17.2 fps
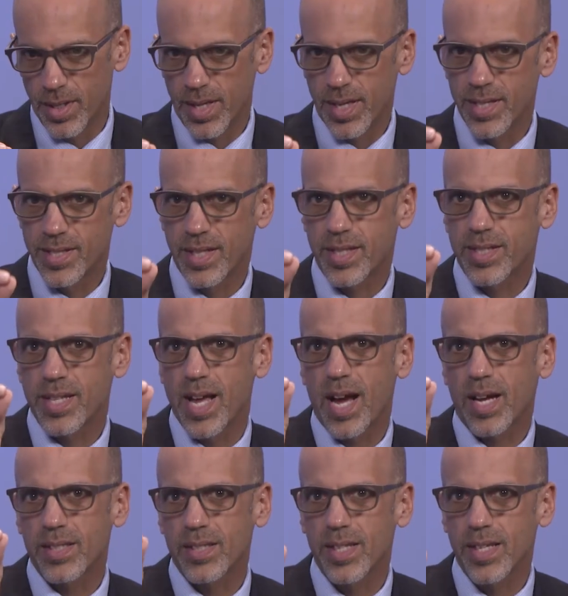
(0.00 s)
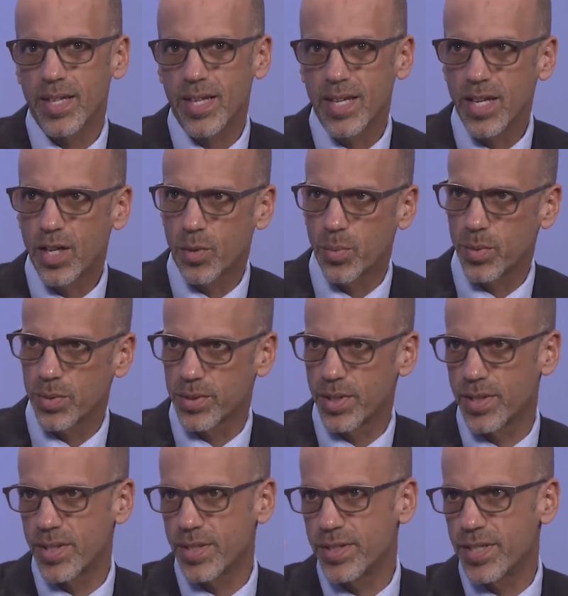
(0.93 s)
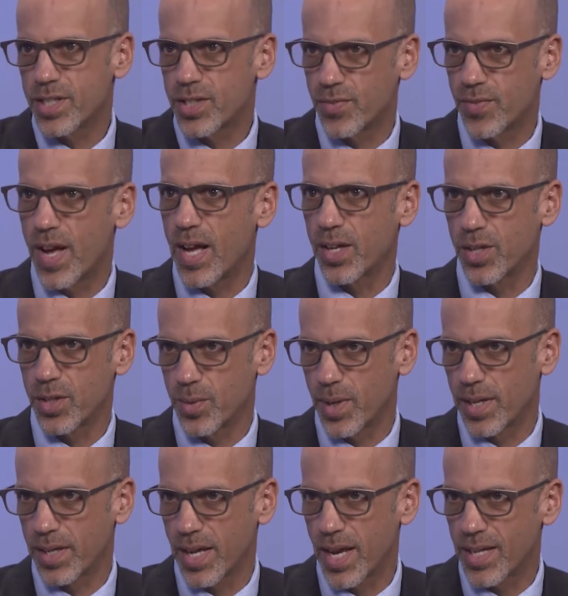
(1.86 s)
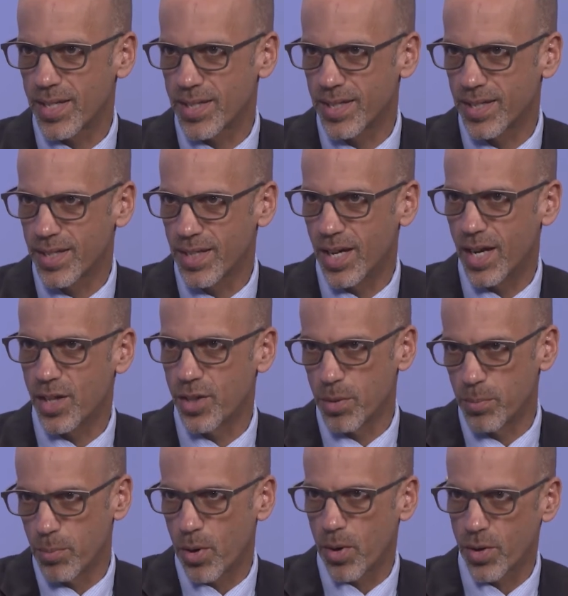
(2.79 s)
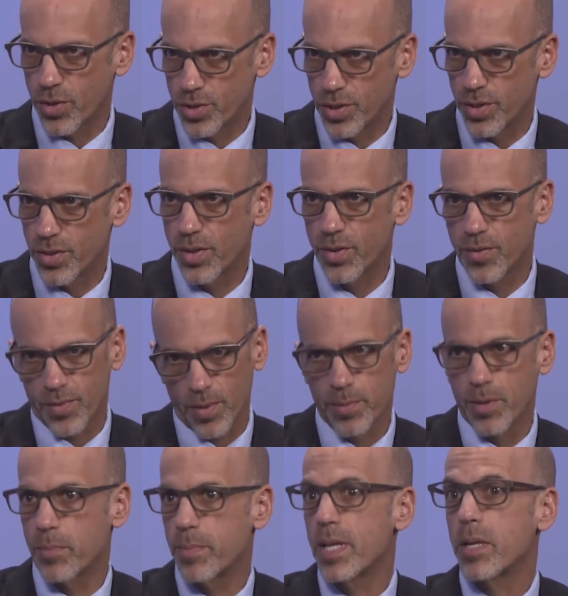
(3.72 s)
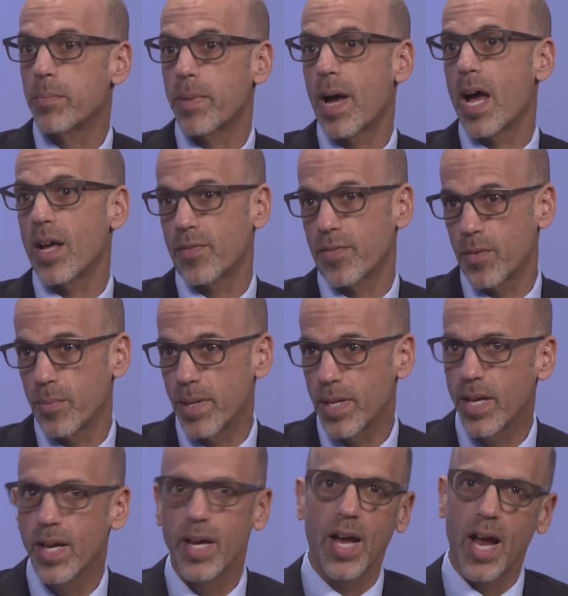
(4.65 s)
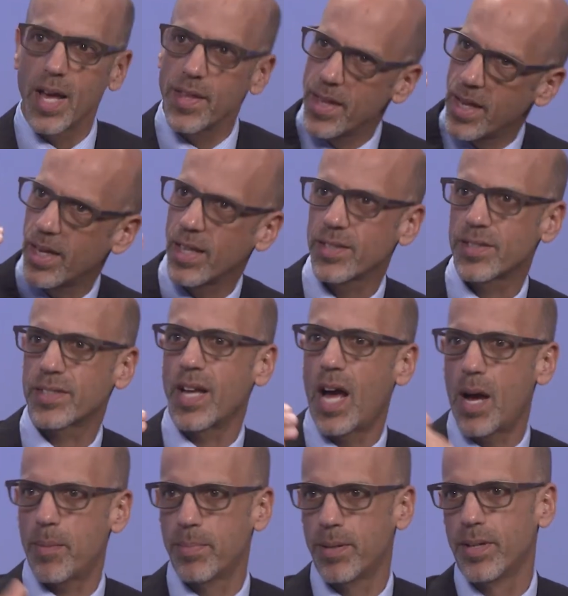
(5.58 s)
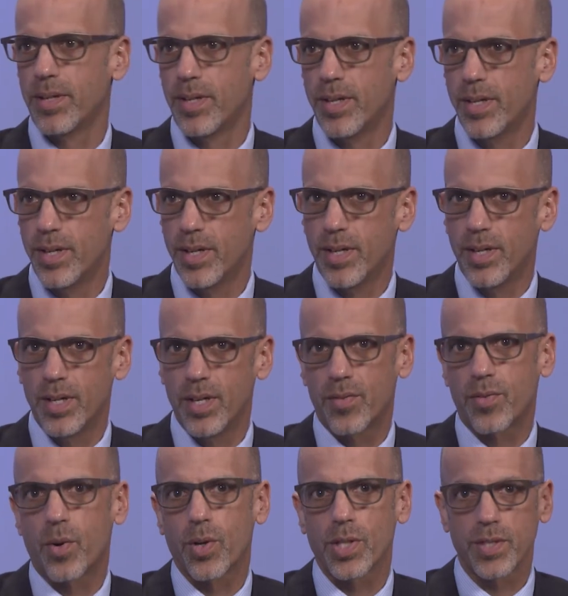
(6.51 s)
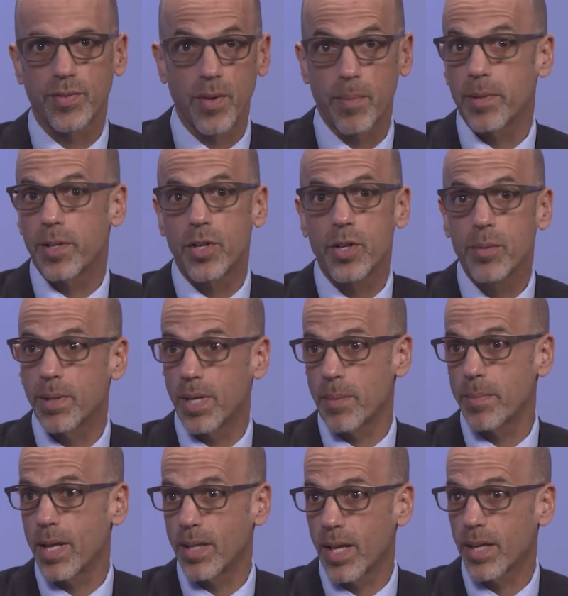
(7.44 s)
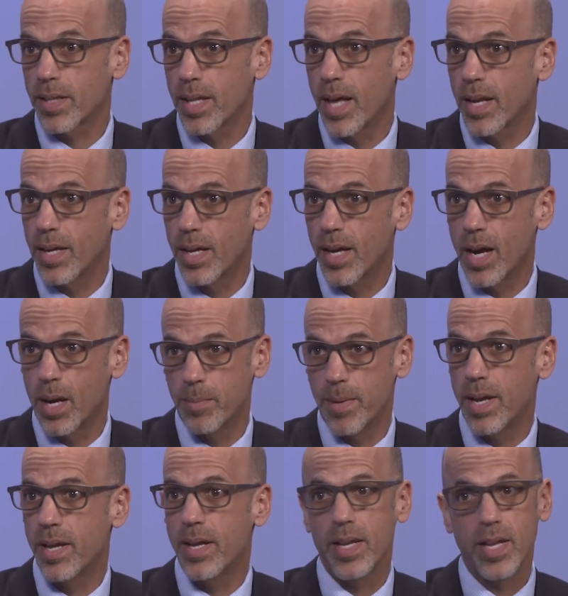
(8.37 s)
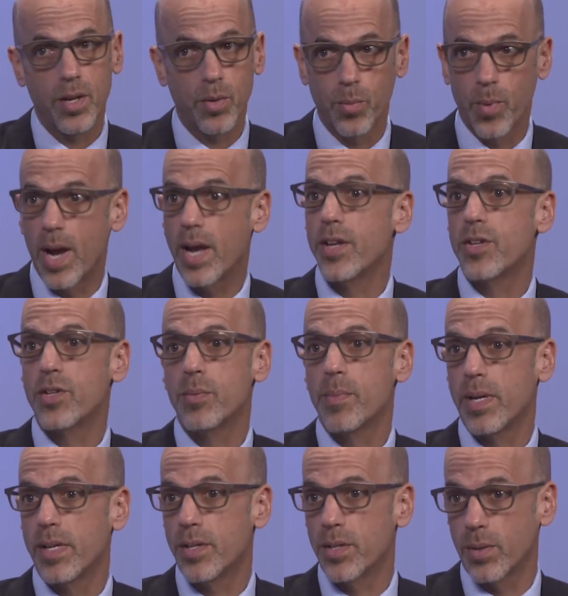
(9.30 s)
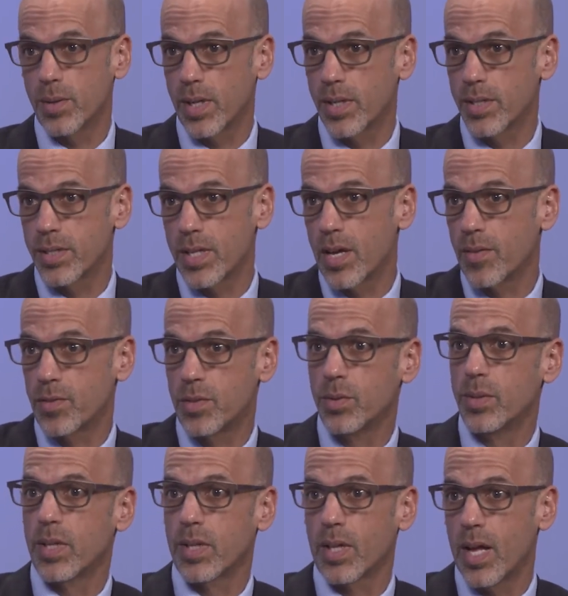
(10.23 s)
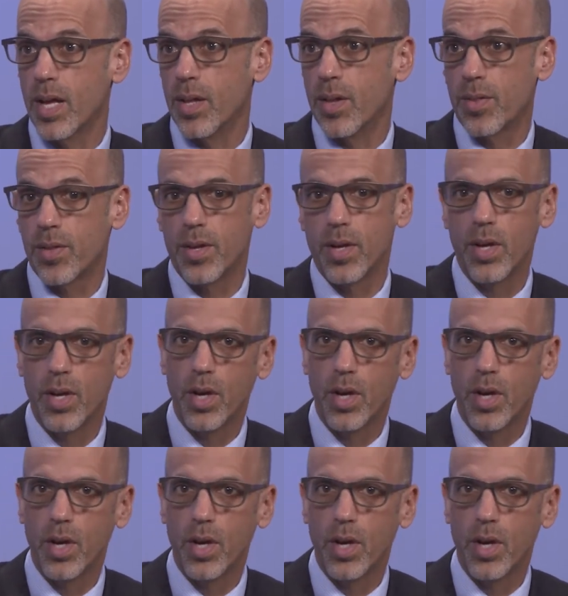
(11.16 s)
is exactly equal to the disvalue I get on the margin from their being bad for me, and then I'll stop. Of course, if I'm a human, I'm not like that. I may eat way too many donuts and have too little health.